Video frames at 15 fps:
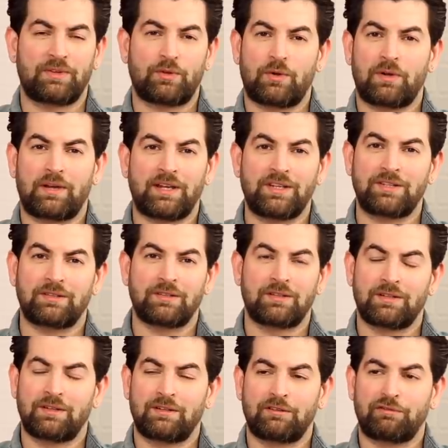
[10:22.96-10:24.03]
with online
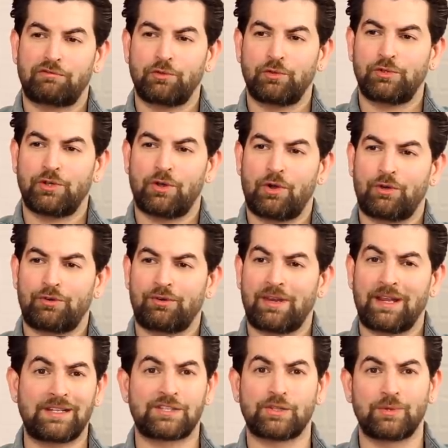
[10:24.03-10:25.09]
uh, food
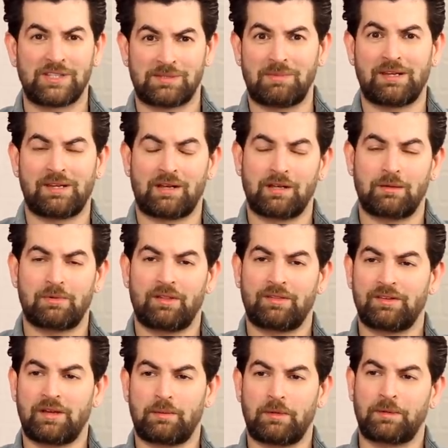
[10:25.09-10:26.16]
ordering and so is my younger
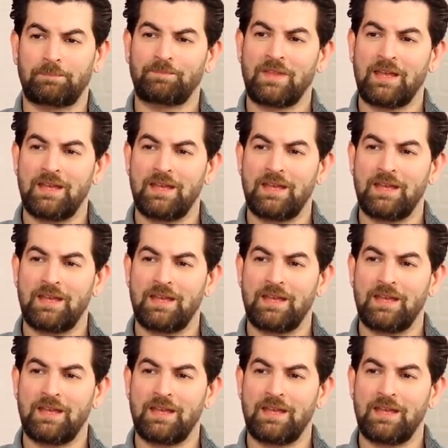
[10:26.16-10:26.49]
brother Naman.